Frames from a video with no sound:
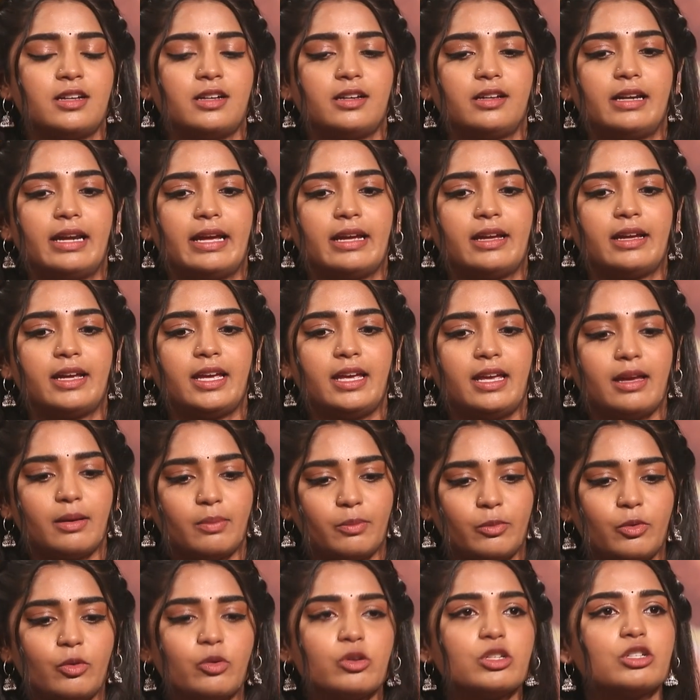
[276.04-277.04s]
like he
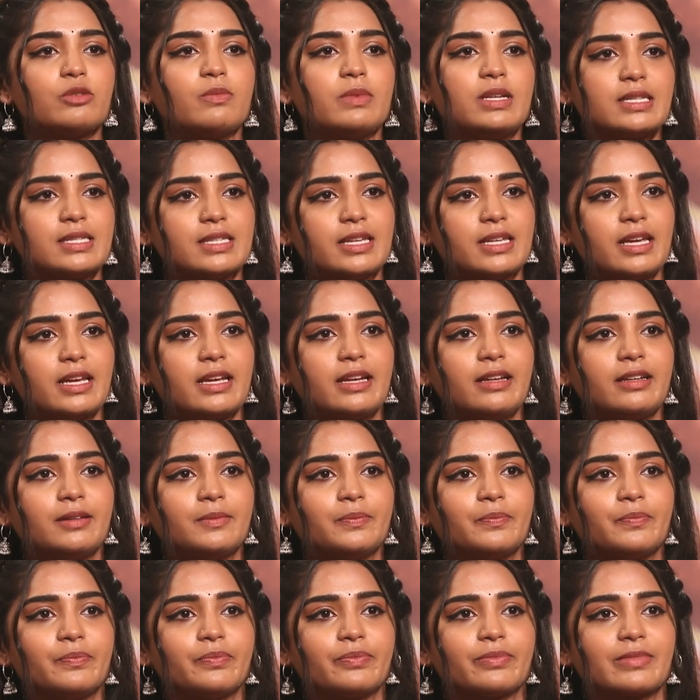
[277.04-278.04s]
approached me saying,
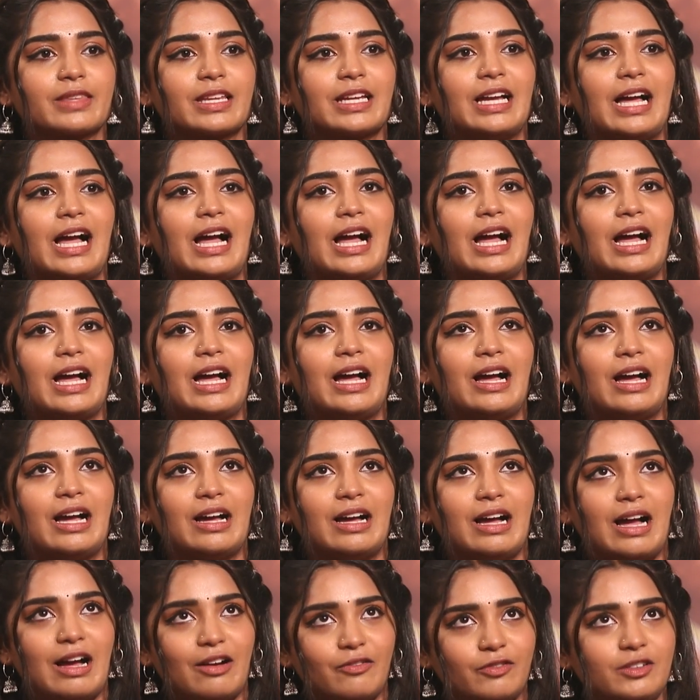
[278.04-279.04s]

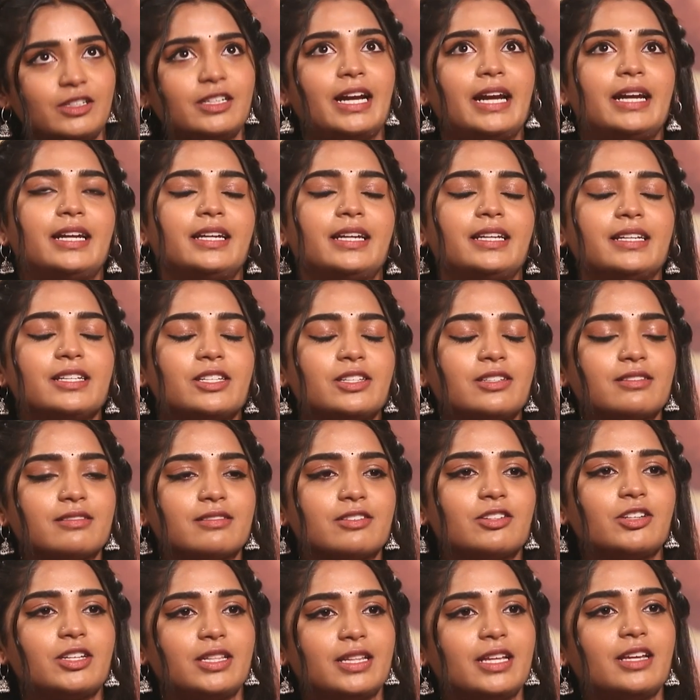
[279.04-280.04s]
after writing
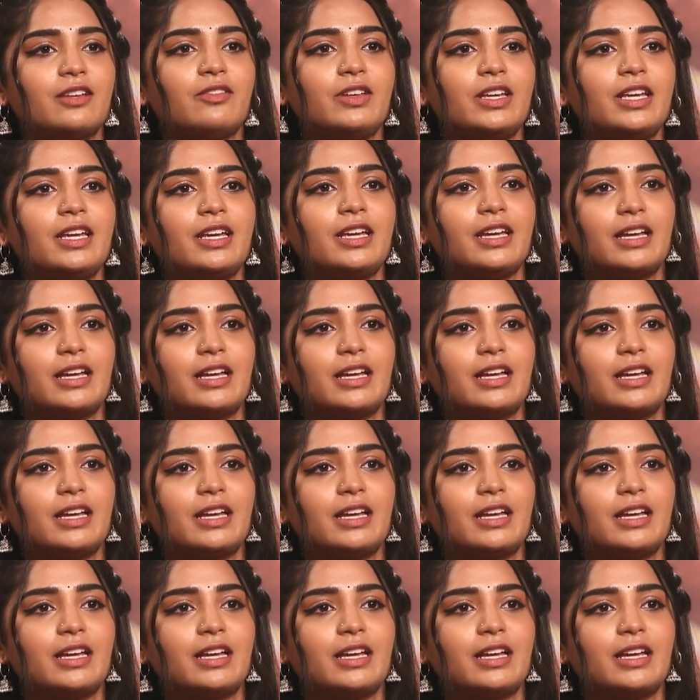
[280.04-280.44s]
Sridevi,